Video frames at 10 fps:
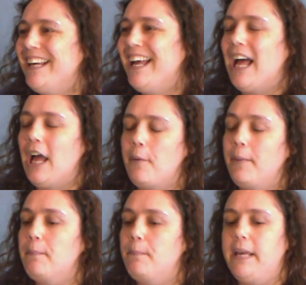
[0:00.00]

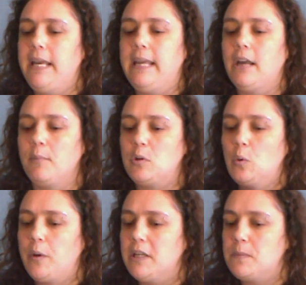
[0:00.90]
and B, I'm
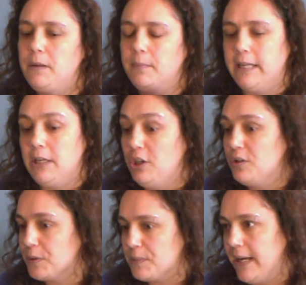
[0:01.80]
talking to people in
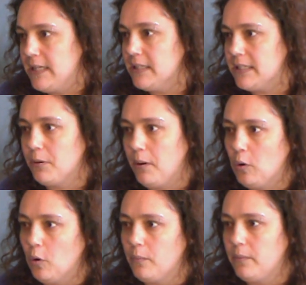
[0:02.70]
neutral spaces, so I'm
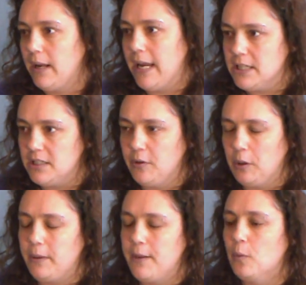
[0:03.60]
not
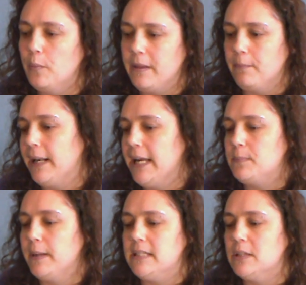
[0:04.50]
interviewing people within play
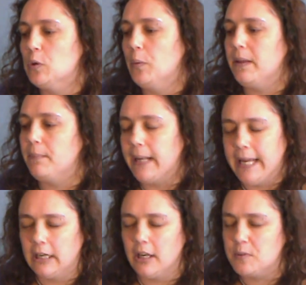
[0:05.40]
spaces or within play
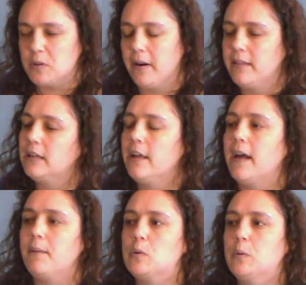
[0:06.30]
clubs or anything like
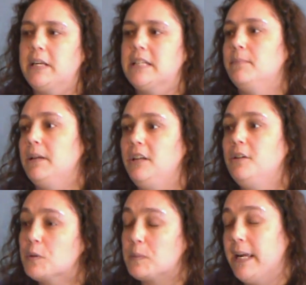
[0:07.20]
that. I'm talking to them in
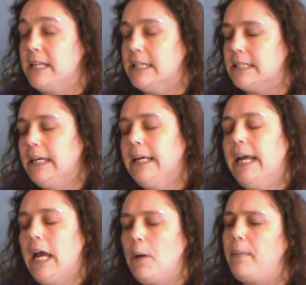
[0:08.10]
neutral spaces
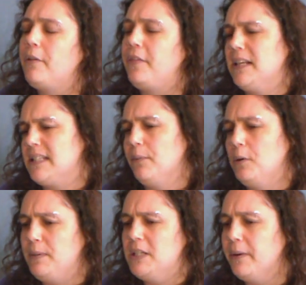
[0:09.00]
about things they
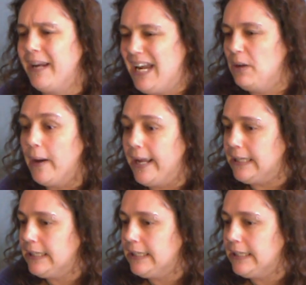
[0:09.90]
would be doing anyway,